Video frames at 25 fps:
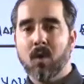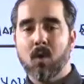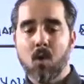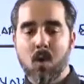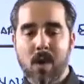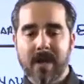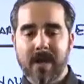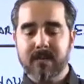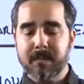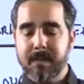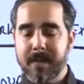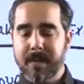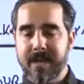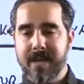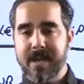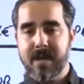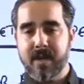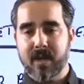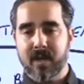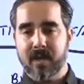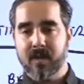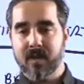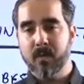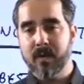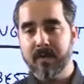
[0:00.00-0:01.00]
Who has been
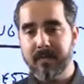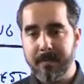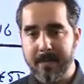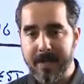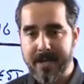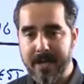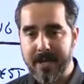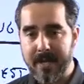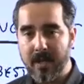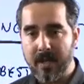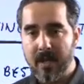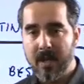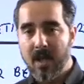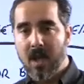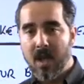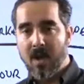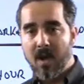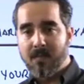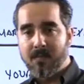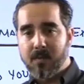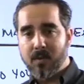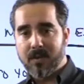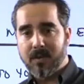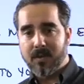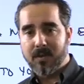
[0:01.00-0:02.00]
here with me
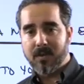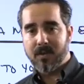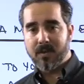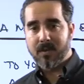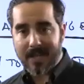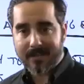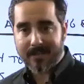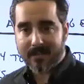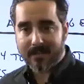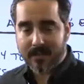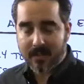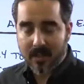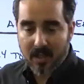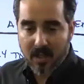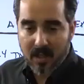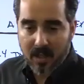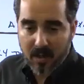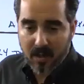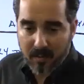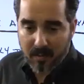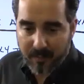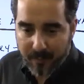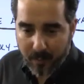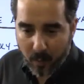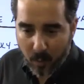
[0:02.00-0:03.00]
for the last
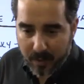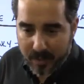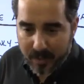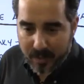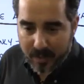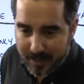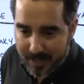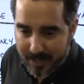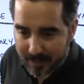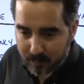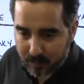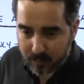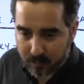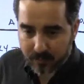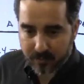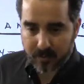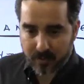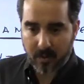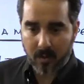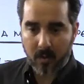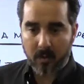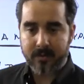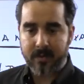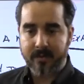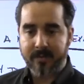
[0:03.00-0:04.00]
40 minutes or
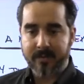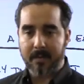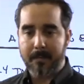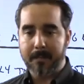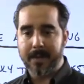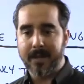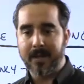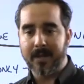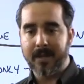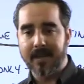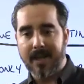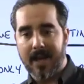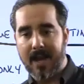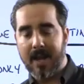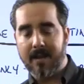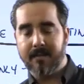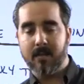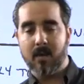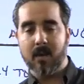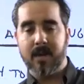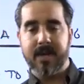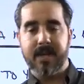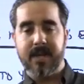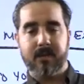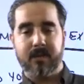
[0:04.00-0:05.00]
so since I've been live
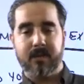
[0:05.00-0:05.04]
on this